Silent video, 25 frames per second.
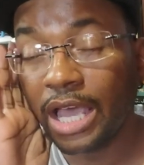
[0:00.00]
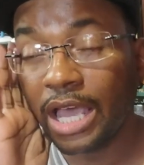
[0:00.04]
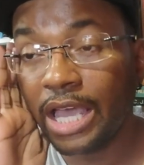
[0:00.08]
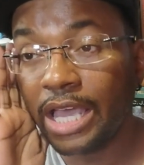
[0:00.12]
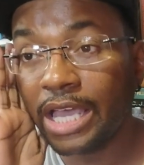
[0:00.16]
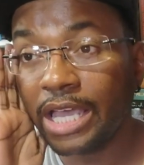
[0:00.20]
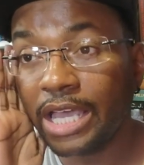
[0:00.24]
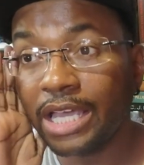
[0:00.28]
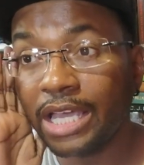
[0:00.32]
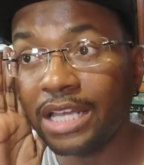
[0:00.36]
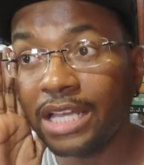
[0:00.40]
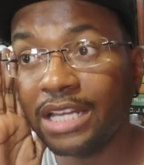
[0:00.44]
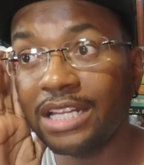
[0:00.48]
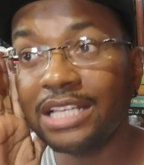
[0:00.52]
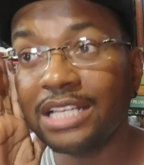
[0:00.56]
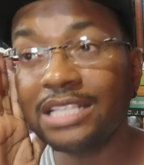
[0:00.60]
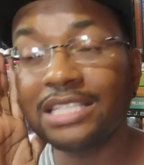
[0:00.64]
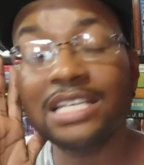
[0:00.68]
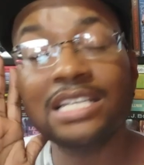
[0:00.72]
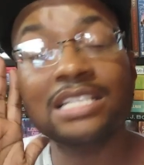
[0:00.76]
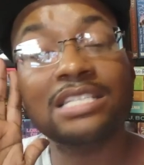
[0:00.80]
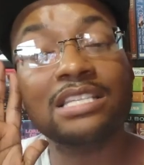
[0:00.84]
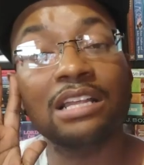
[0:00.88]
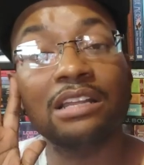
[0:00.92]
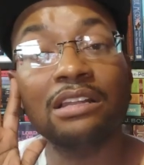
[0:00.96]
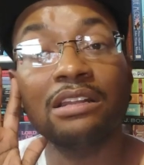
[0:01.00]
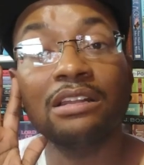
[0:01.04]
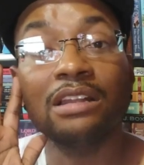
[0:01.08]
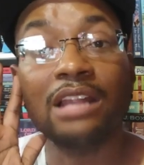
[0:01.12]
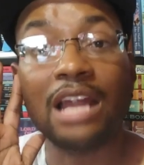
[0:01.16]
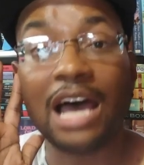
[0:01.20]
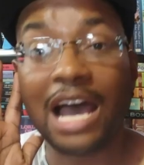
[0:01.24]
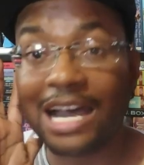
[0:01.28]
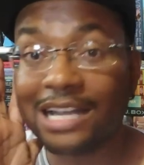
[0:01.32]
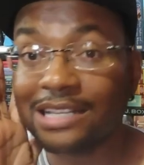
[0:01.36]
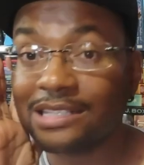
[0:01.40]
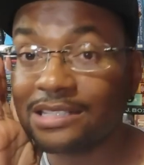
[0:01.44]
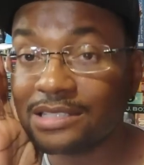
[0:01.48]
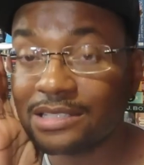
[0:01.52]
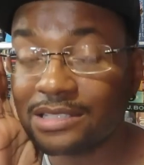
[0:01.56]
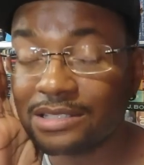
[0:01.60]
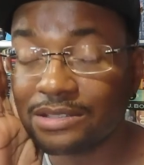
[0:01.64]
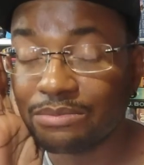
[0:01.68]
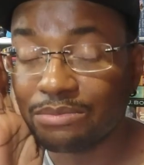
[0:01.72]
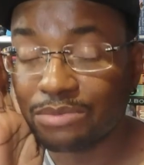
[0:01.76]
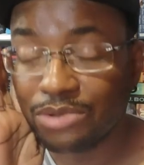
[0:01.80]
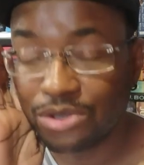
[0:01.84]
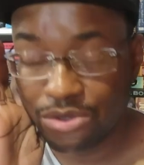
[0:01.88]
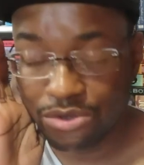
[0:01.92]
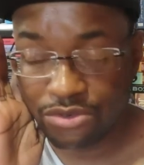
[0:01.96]
And it takes a lot to
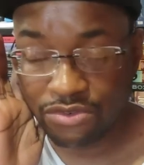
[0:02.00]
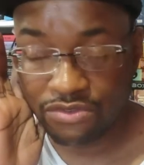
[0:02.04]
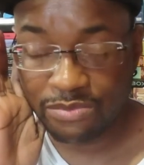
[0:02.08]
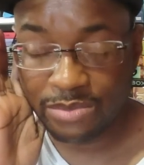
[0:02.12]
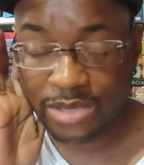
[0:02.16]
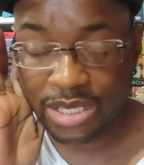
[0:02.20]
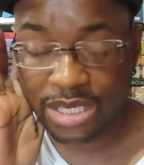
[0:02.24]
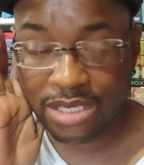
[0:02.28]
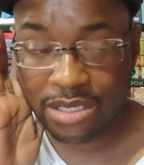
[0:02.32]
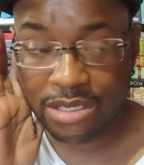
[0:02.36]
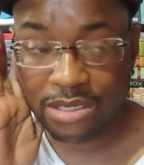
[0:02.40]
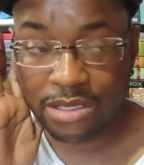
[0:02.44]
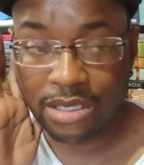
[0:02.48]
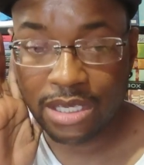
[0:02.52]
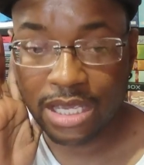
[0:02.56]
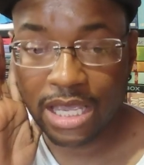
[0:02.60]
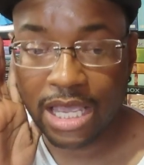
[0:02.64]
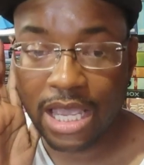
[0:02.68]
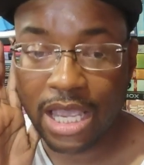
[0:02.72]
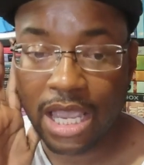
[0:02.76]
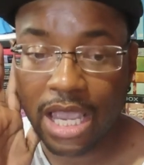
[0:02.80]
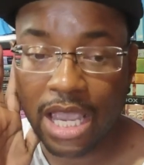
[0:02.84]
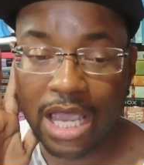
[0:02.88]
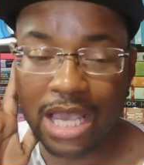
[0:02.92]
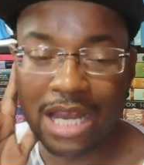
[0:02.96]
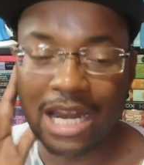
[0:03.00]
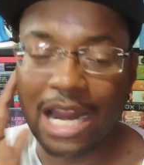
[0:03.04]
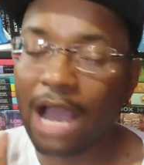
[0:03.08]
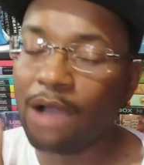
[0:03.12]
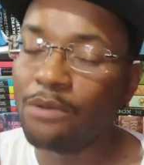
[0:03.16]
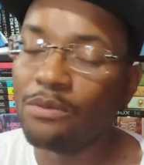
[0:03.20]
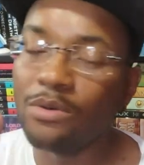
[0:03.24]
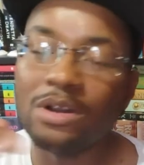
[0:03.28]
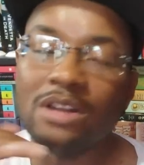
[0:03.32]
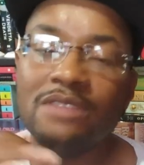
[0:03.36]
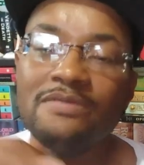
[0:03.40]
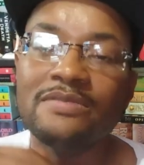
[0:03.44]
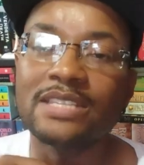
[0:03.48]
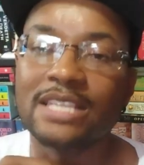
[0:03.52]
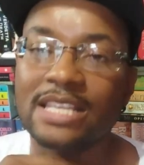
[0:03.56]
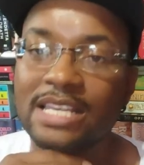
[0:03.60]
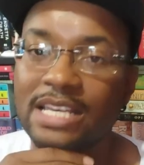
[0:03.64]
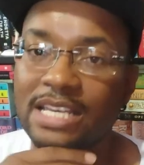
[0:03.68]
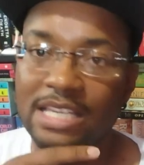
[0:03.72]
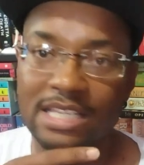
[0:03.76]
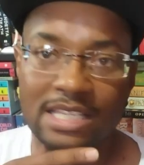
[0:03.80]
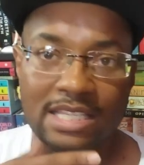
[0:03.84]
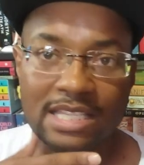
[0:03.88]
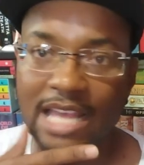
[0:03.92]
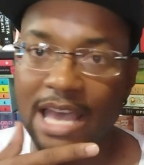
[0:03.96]
move me and I won't even
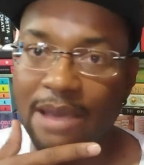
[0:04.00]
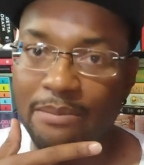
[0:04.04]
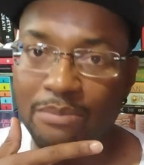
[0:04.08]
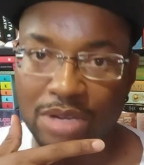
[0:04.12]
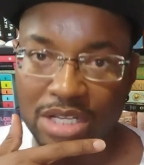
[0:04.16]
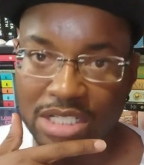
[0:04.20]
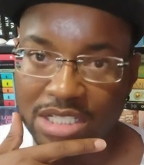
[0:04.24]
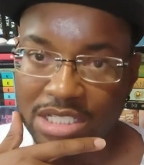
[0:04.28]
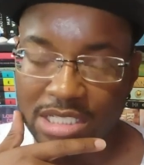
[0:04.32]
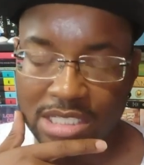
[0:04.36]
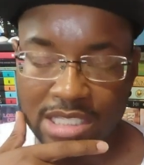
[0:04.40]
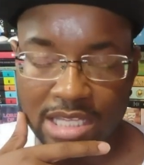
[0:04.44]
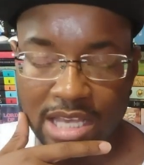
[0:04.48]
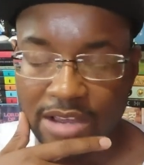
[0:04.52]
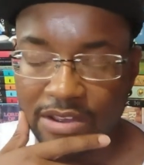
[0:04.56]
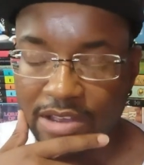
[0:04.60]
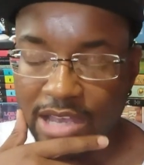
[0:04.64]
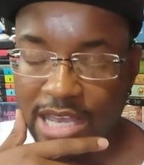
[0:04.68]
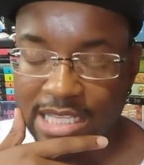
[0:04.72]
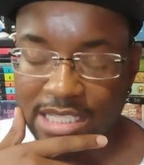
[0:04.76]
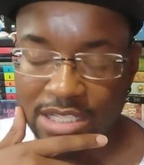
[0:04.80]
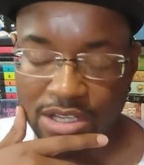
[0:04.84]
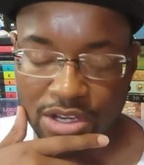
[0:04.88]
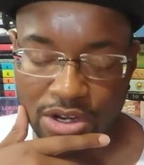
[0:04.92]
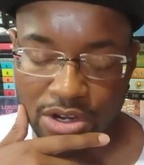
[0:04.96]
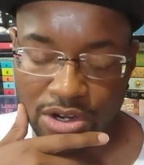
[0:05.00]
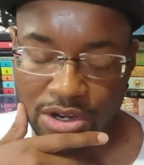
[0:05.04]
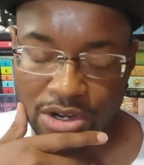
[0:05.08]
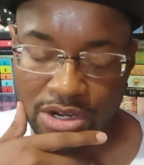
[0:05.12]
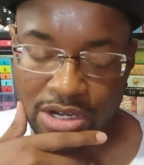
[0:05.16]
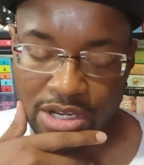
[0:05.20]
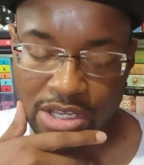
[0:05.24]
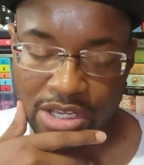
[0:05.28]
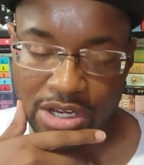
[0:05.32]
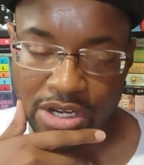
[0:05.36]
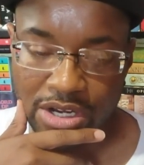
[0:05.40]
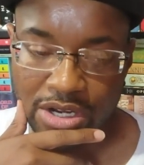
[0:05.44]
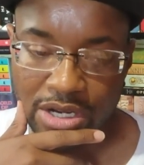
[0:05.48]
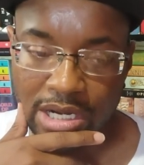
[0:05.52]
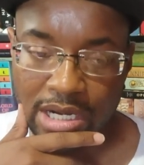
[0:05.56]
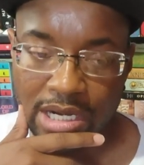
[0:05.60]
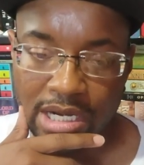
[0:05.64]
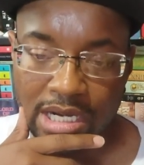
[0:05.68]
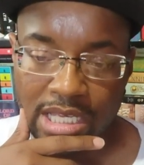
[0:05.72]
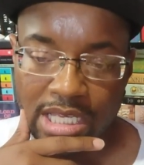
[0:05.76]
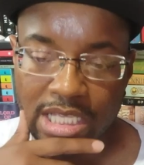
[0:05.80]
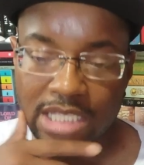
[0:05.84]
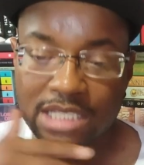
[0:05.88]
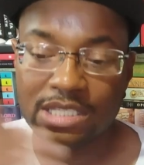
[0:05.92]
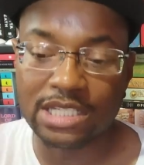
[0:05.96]
say that much has, has occurred here.
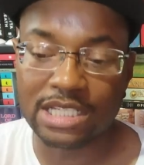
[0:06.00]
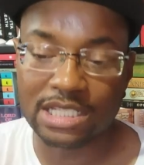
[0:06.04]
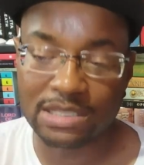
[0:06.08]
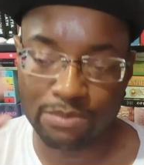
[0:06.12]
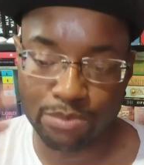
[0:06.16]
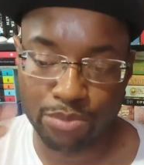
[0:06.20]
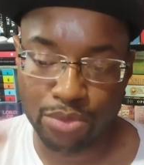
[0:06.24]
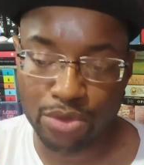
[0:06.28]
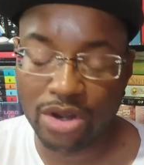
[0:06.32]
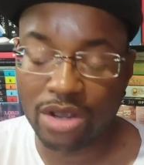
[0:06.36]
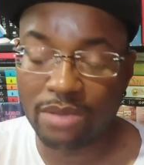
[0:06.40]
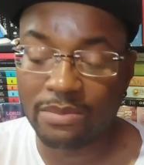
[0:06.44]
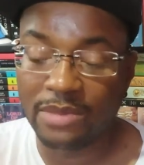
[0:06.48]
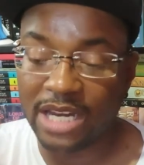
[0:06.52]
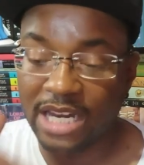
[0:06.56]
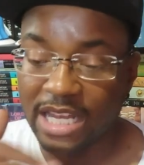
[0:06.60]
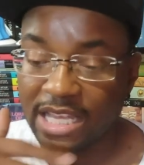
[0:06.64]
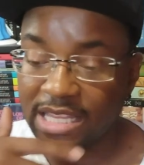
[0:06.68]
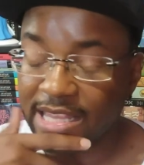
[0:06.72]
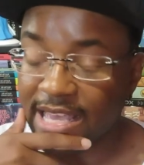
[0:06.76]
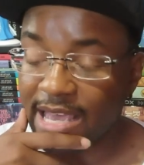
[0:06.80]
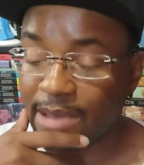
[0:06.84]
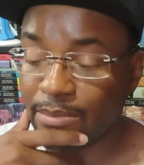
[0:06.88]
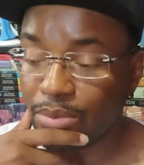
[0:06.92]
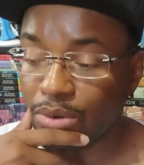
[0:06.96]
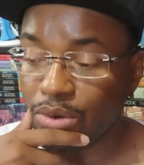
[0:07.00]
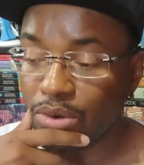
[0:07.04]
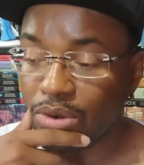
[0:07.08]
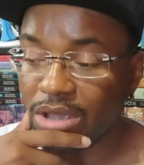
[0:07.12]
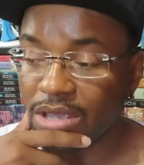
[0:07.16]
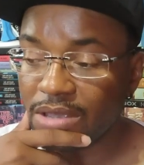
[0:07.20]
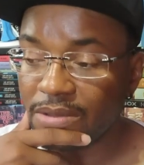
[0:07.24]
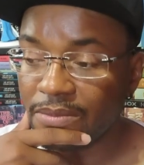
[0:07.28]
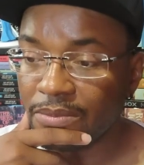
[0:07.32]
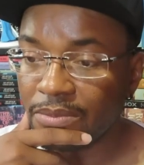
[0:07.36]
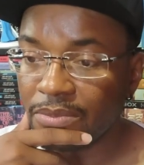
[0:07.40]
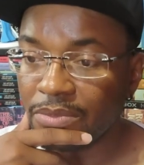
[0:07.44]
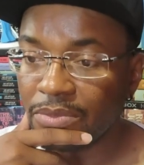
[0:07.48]
It's just brimming at that point